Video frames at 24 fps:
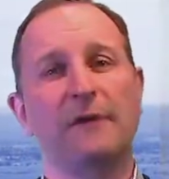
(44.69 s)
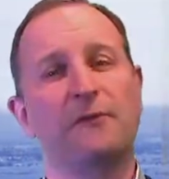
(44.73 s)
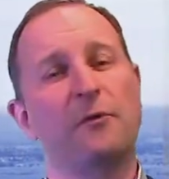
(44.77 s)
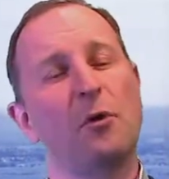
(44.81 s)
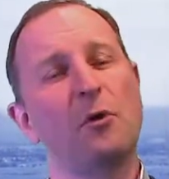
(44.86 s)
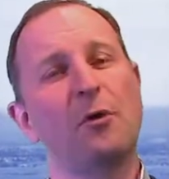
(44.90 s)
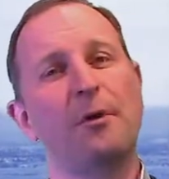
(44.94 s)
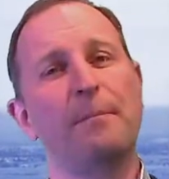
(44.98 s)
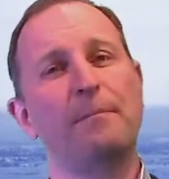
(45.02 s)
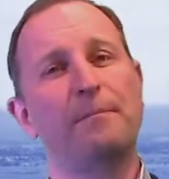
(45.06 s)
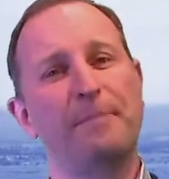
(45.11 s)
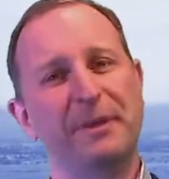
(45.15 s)

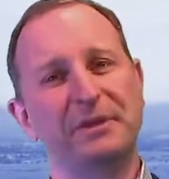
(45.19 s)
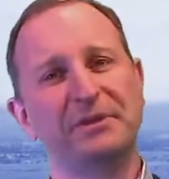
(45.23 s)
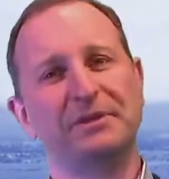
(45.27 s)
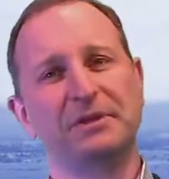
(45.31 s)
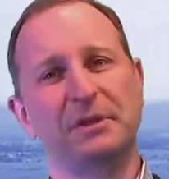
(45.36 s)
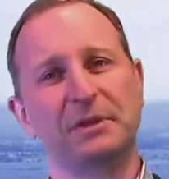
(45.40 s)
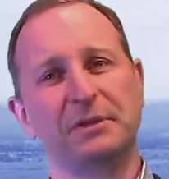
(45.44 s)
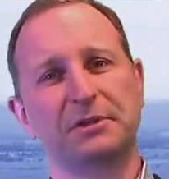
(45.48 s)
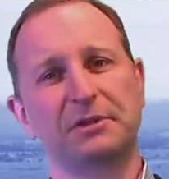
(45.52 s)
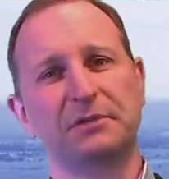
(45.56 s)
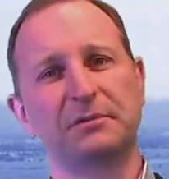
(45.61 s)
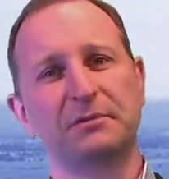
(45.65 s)
If you're a
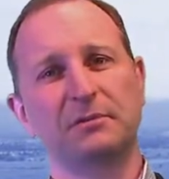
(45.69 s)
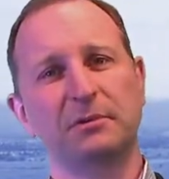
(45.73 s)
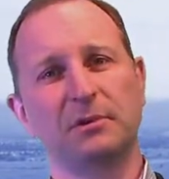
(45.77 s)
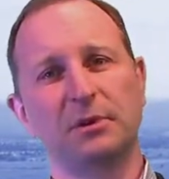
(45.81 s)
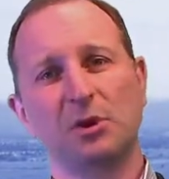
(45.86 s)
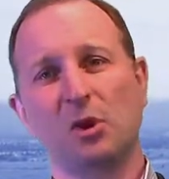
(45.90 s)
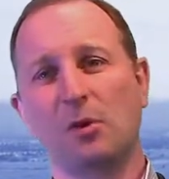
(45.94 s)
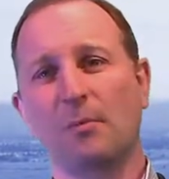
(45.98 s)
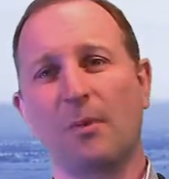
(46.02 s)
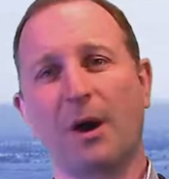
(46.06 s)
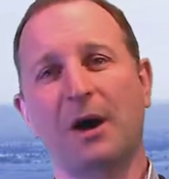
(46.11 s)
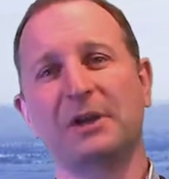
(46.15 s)
business,
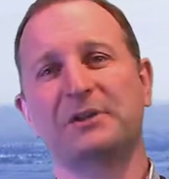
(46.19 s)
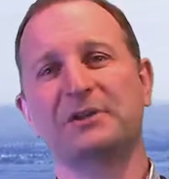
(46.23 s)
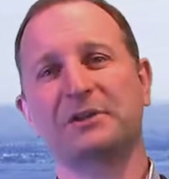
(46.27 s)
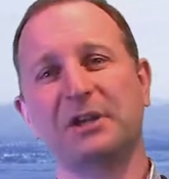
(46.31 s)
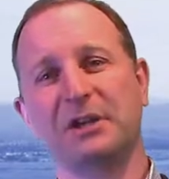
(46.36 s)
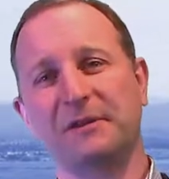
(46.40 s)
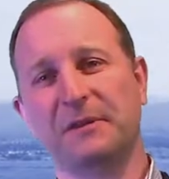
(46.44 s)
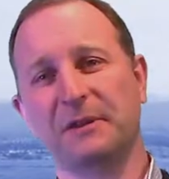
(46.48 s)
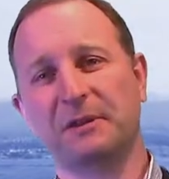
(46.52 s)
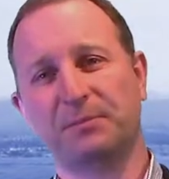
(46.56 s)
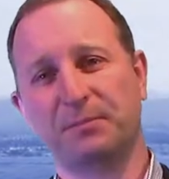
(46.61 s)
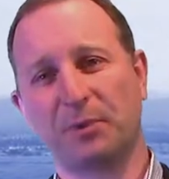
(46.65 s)
you might
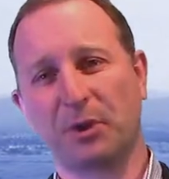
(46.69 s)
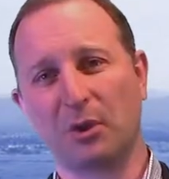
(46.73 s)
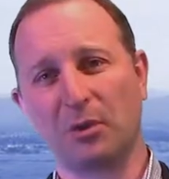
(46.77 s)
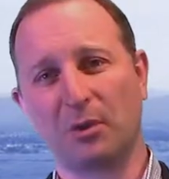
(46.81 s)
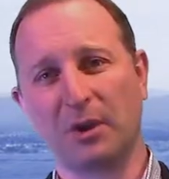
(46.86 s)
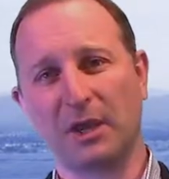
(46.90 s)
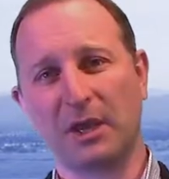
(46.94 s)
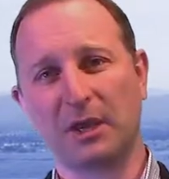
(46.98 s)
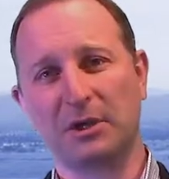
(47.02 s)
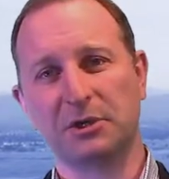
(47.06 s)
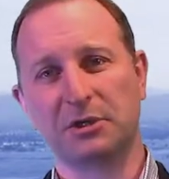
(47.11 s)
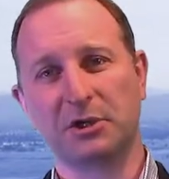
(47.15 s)
see this
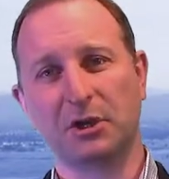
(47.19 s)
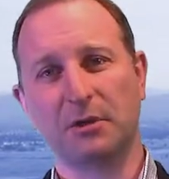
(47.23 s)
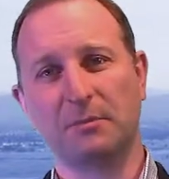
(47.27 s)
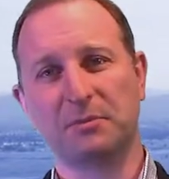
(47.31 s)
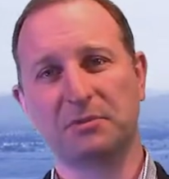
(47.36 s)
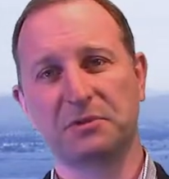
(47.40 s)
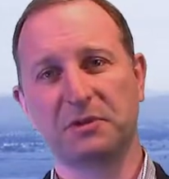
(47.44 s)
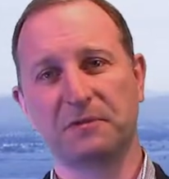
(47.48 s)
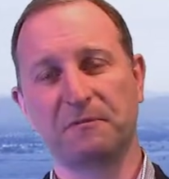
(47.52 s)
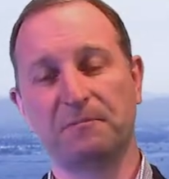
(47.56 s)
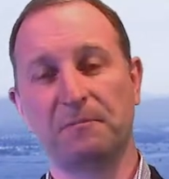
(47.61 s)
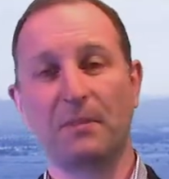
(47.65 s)
purely in
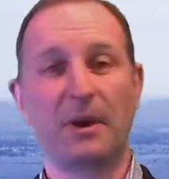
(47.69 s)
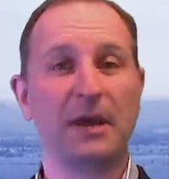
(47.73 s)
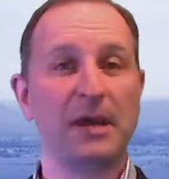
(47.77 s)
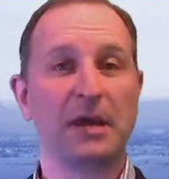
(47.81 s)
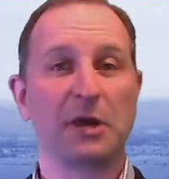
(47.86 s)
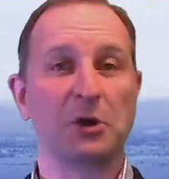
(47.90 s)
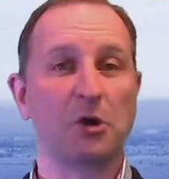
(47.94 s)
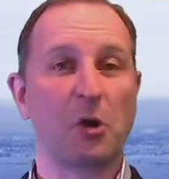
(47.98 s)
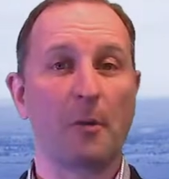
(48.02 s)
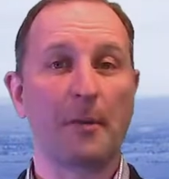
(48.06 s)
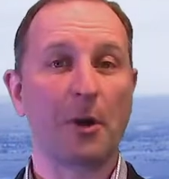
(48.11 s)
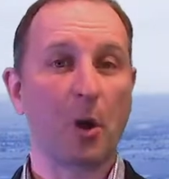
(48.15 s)
terms of
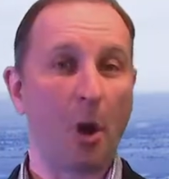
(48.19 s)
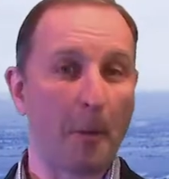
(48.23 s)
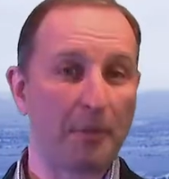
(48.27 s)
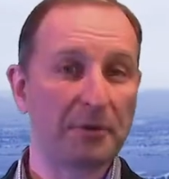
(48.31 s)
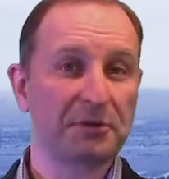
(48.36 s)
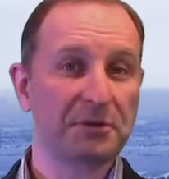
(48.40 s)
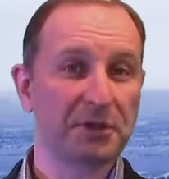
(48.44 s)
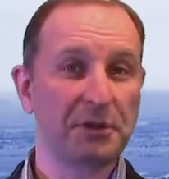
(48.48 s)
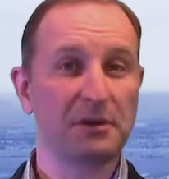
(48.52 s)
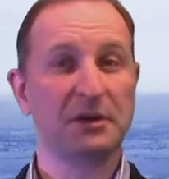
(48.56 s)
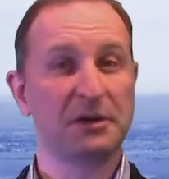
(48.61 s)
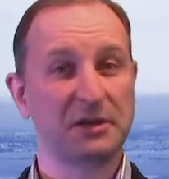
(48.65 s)
economic
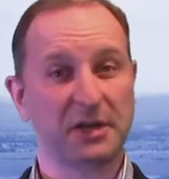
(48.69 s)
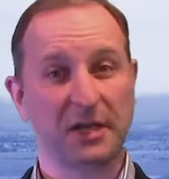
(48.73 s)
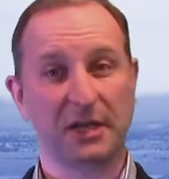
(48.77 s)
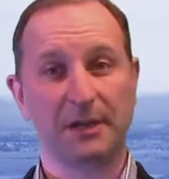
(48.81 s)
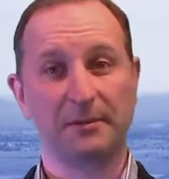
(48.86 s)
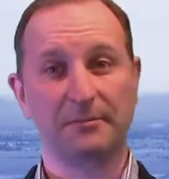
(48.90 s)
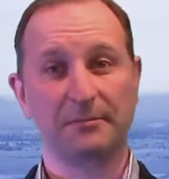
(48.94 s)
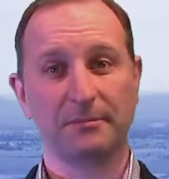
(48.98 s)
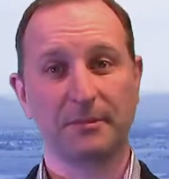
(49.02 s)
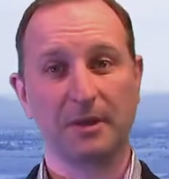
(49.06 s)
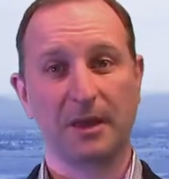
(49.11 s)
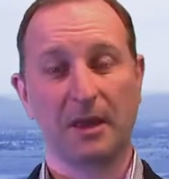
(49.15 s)

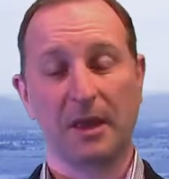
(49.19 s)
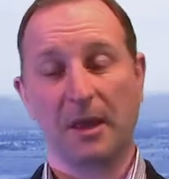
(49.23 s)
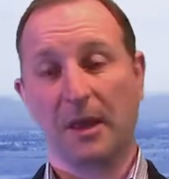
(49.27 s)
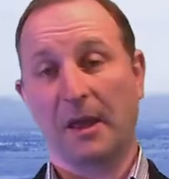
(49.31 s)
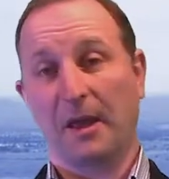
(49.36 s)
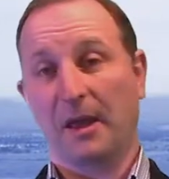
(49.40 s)
opportunity.